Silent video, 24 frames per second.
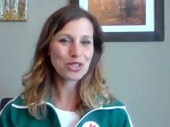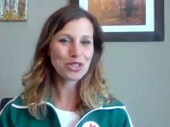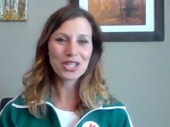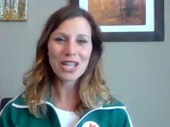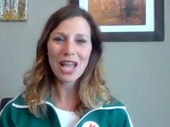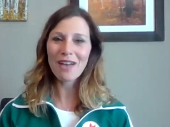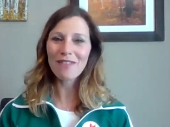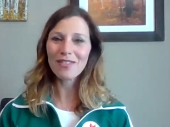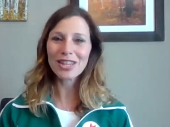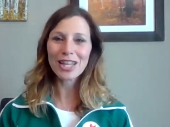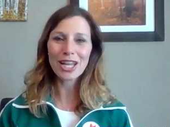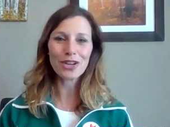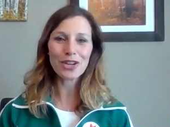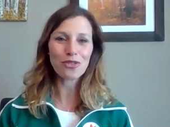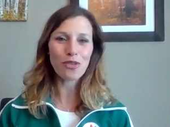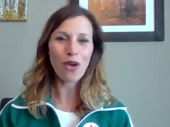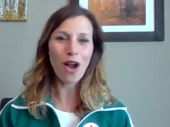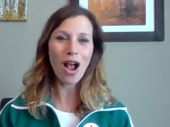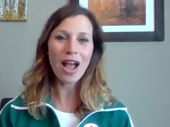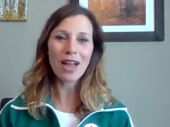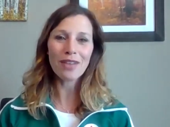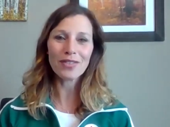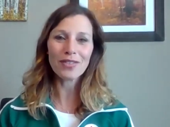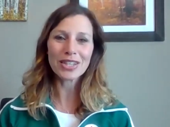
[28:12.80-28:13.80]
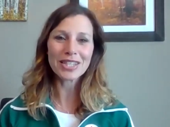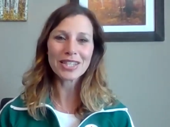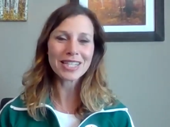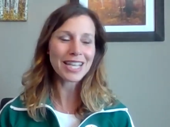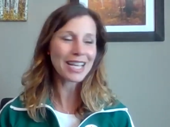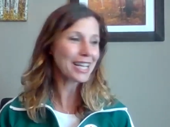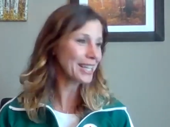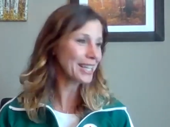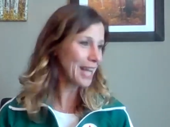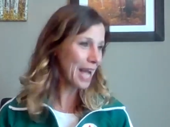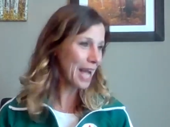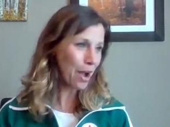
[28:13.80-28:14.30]
just having that drive and
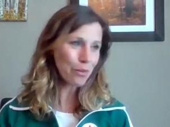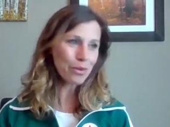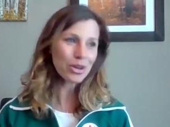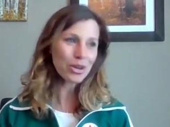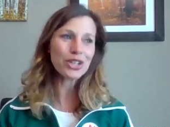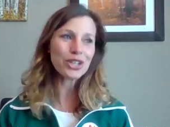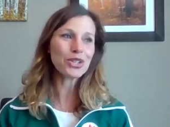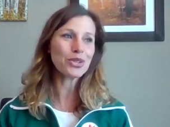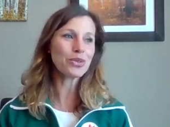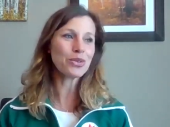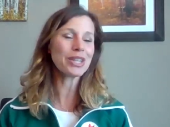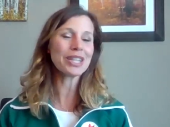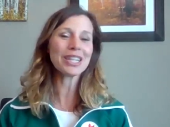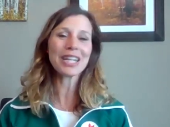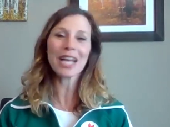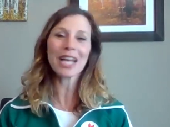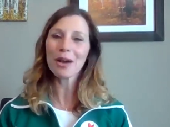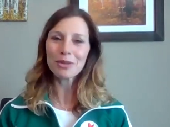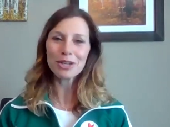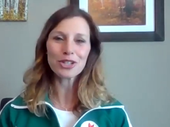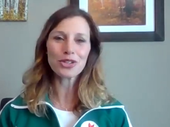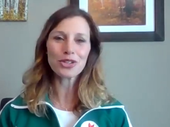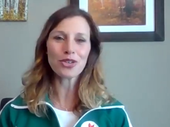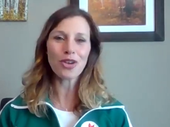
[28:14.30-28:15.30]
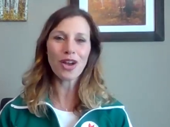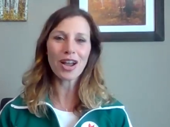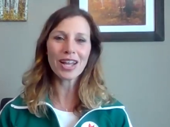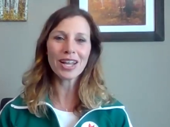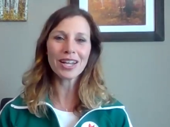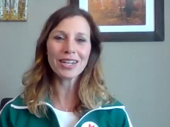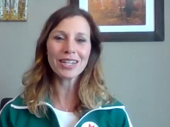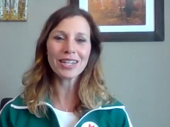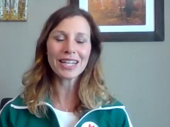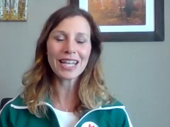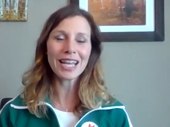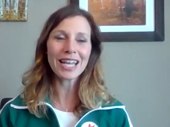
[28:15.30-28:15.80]
saying, I want to do it, I want to
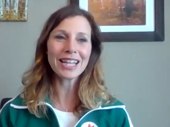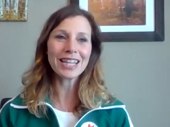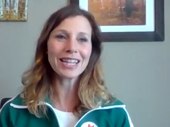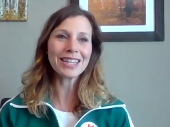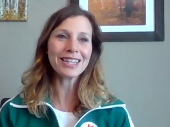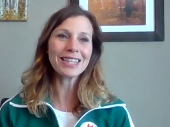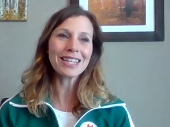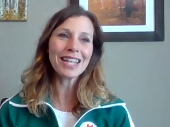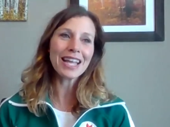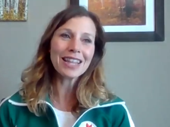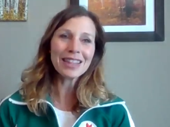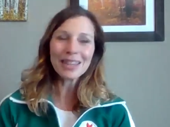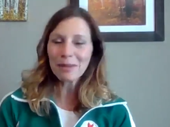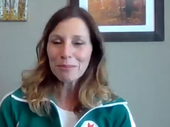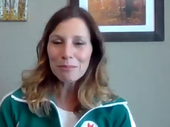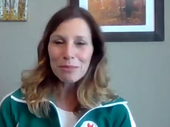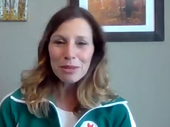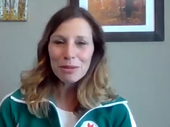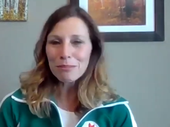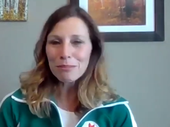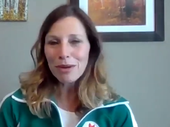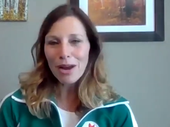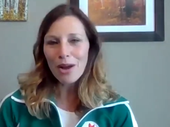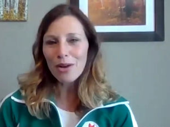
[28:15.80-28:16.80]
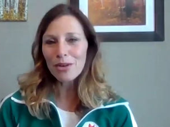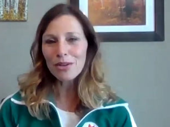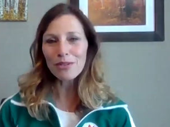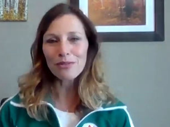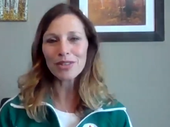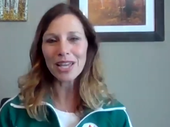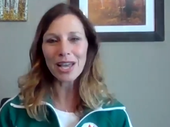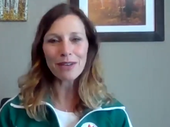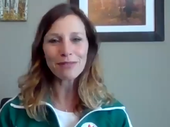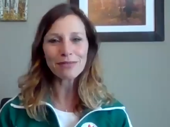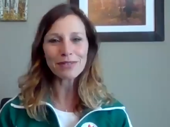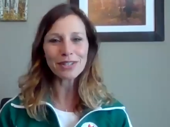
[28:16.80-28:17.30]
try it, and then being proud
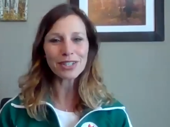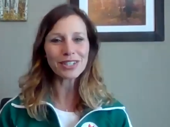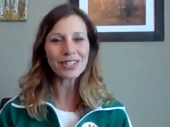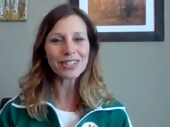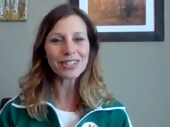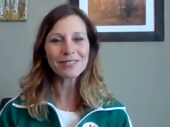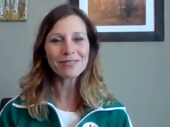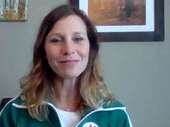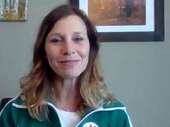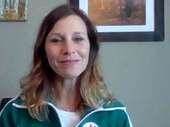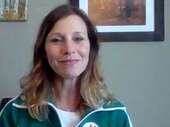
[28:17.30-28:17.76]
of the effort.